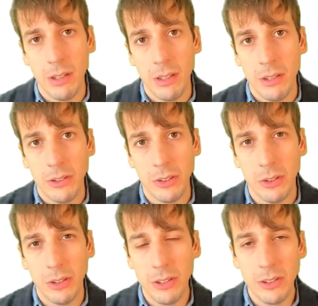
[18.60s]
So
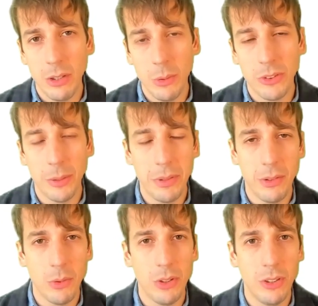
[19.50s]
let's start with
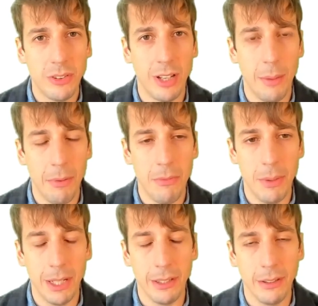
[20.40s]
something really top of
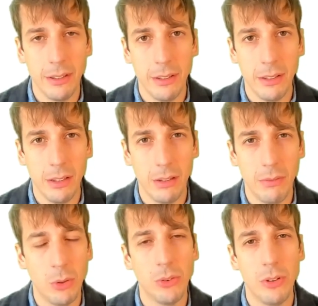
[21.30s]
mind,
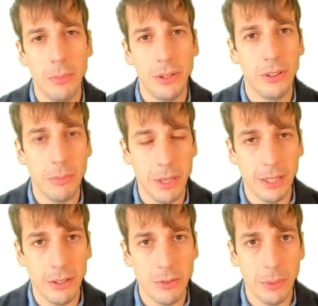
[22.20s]
vulnerability
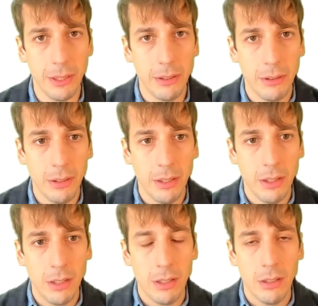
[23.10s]
management.
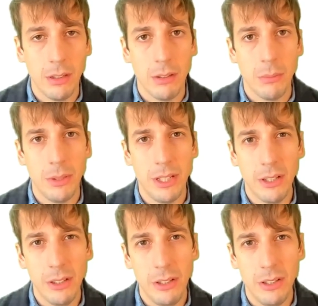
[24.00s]

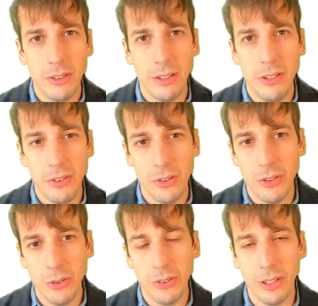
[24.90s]
Moderne is
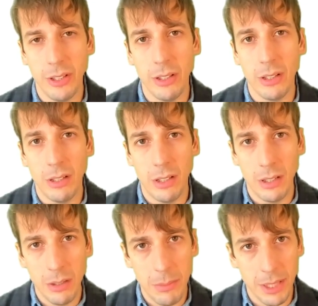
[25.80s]
introducing
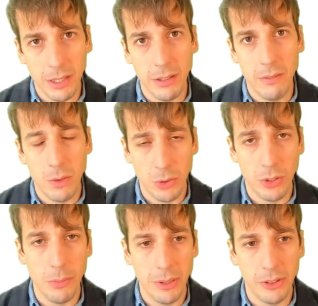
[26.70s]
automated
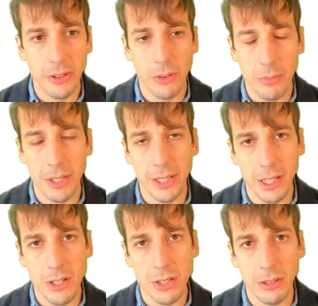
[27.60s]
vulnerability
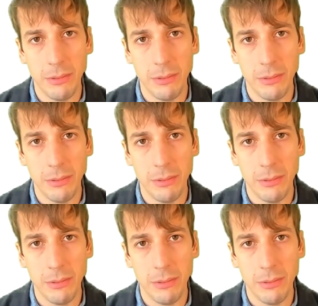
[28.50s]
remediation.